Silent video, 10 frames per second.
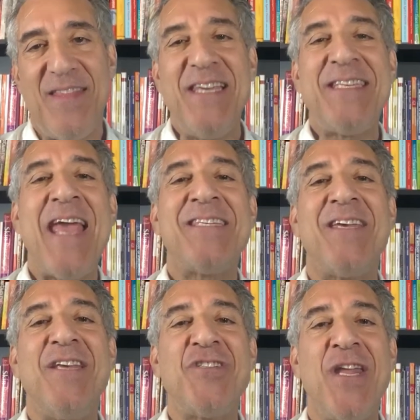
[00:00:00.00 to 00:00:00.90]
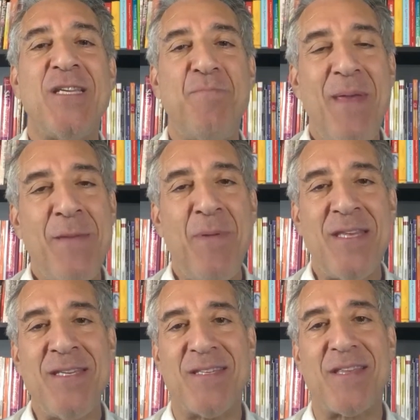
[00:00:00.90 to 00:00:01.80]
These days, conditioning is big
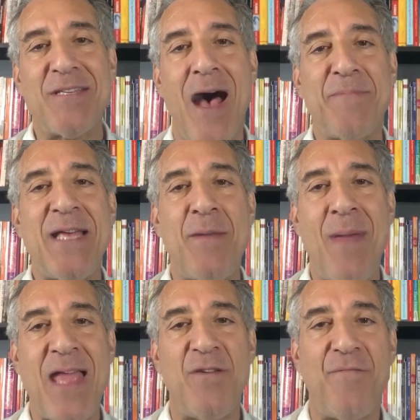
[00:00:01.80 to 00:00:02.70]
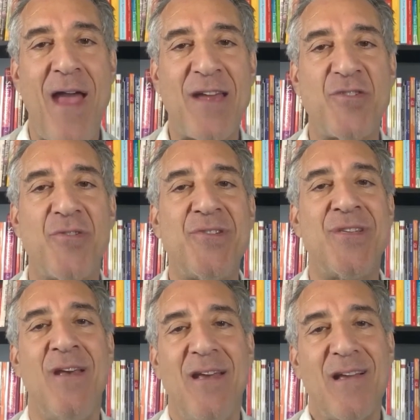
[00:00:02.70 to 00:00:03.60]
business. The top 10
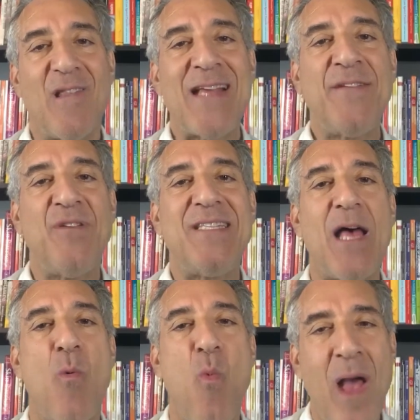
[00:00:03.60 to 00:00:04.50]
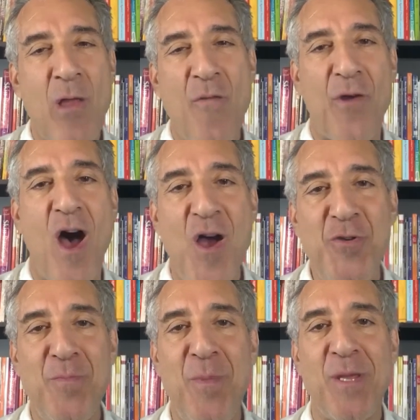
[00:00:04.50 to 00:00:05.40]
manufacturers collectively sell well over
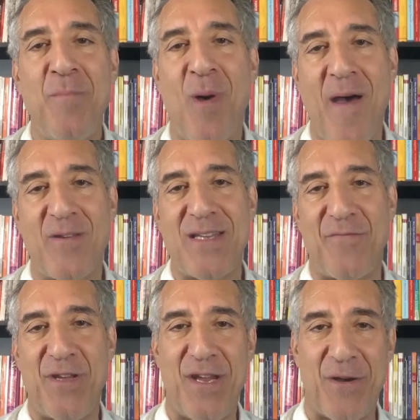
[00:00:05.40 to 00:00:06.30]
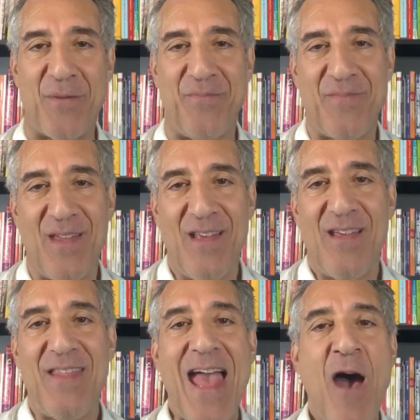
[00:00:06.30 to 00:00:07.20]
100 million bottles every year.
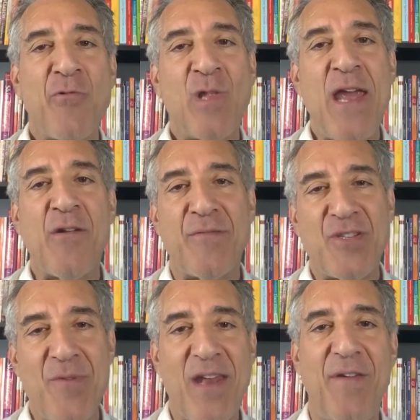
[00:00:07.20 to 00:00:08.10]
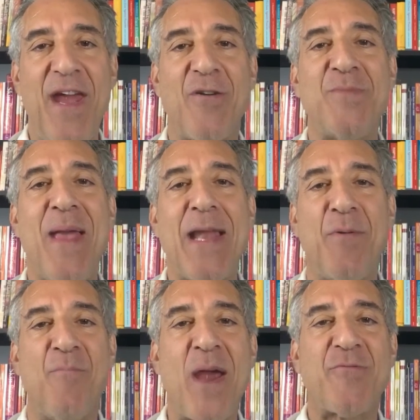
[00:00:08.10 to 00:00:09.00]
The outer layer of a strand of hair is made up
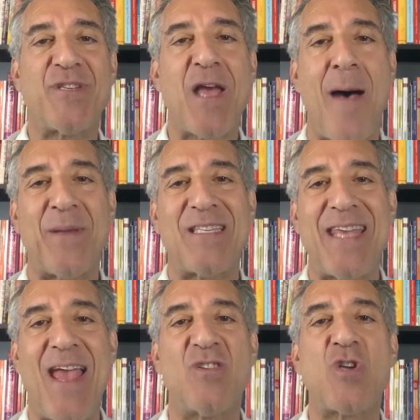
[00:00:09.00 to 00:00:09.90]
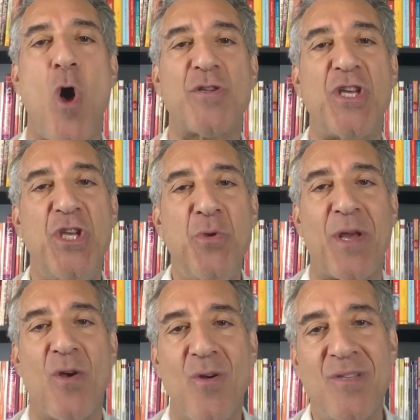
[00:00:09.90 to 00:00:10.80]
of microscopic scales called
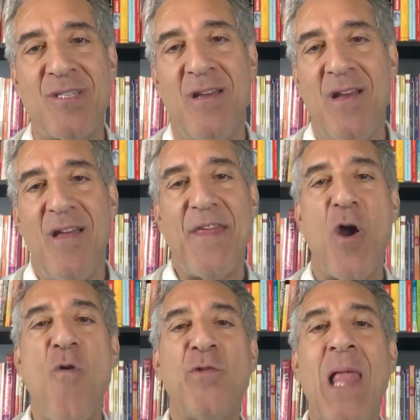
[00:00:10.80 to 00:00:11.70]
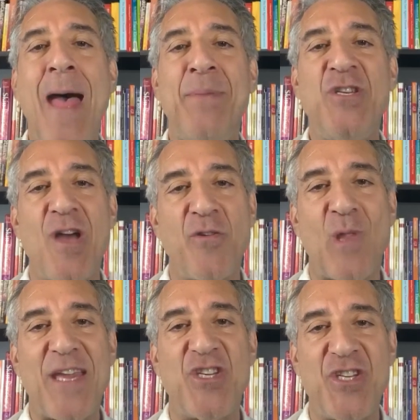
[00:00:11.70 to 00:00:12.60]
cuticles that overlap each other
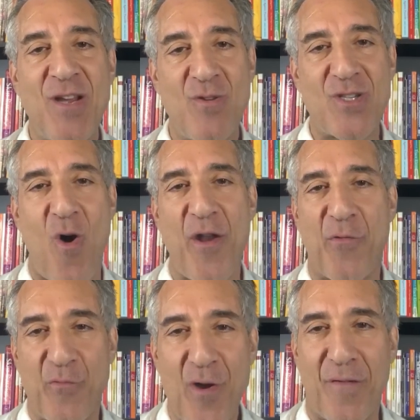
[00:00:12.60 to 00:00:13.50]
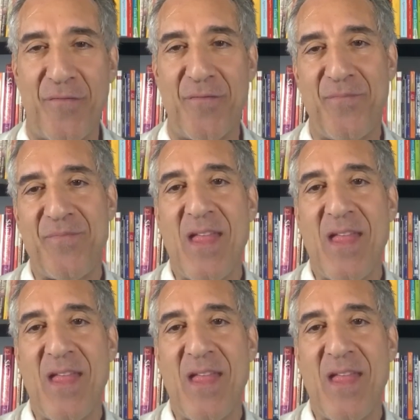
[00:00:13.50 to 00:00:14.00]
like shingles on a roof.